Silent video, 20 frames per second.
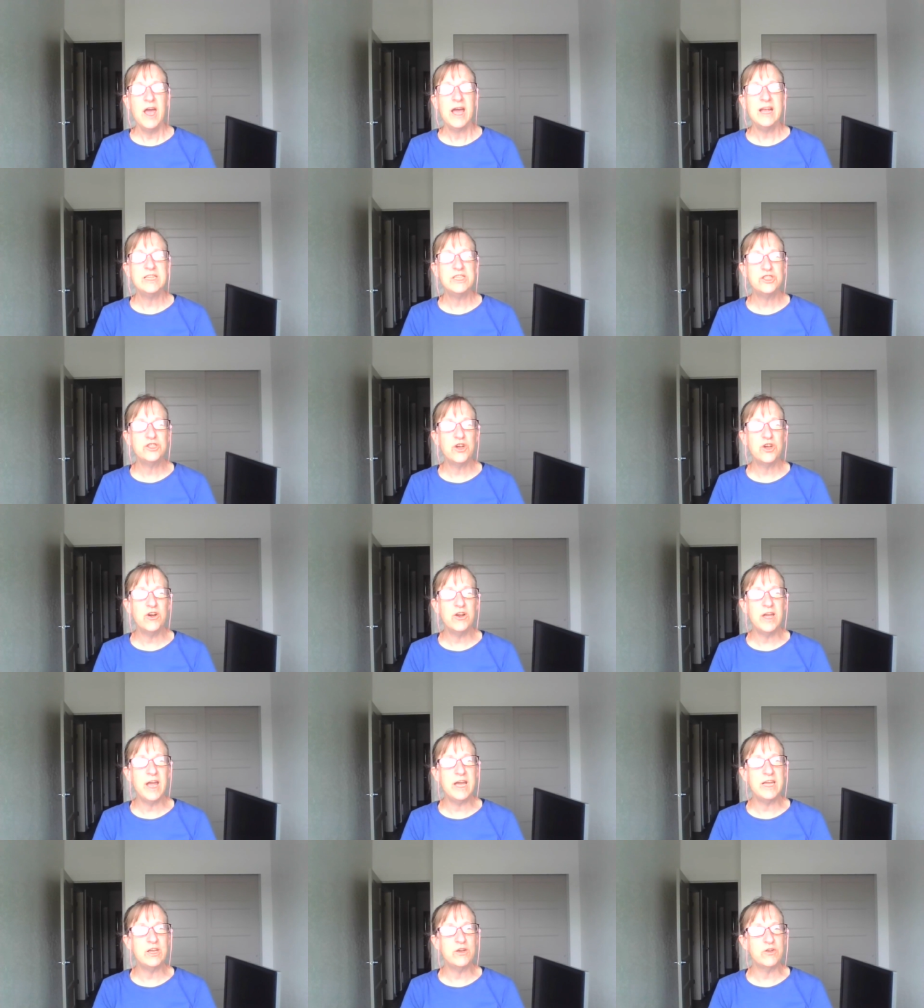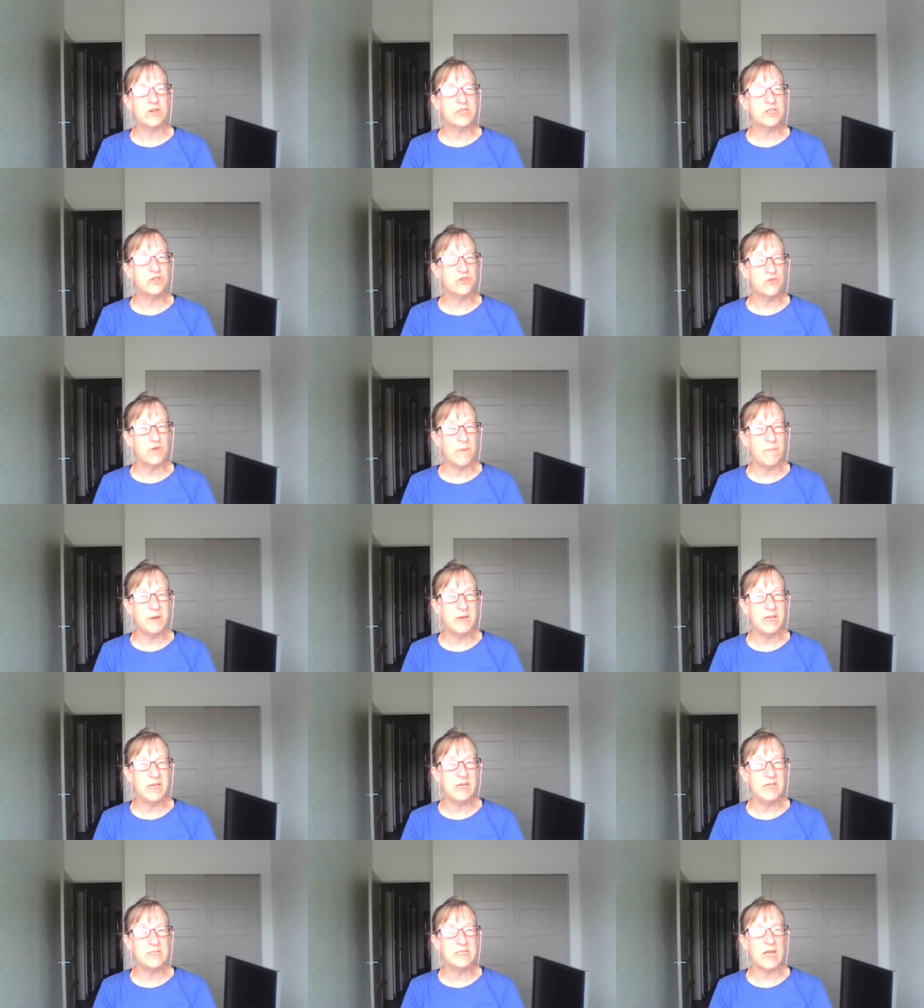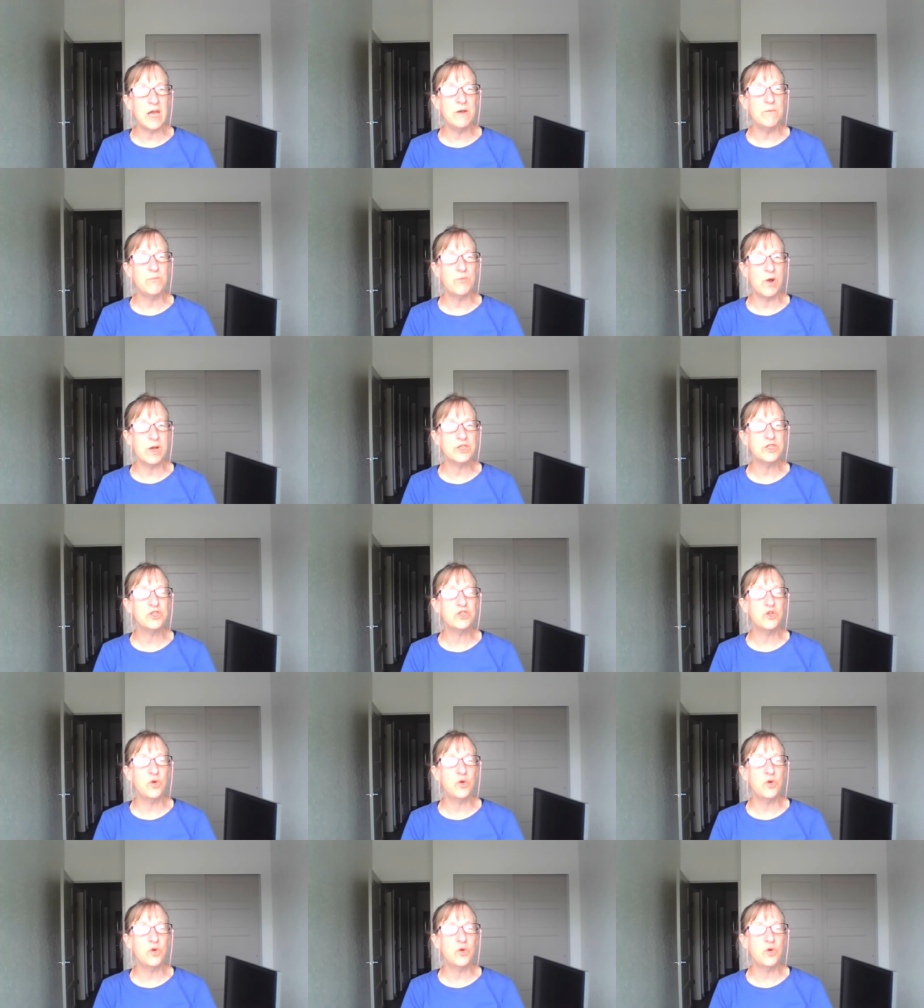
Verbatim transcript: and start at your extremities and brush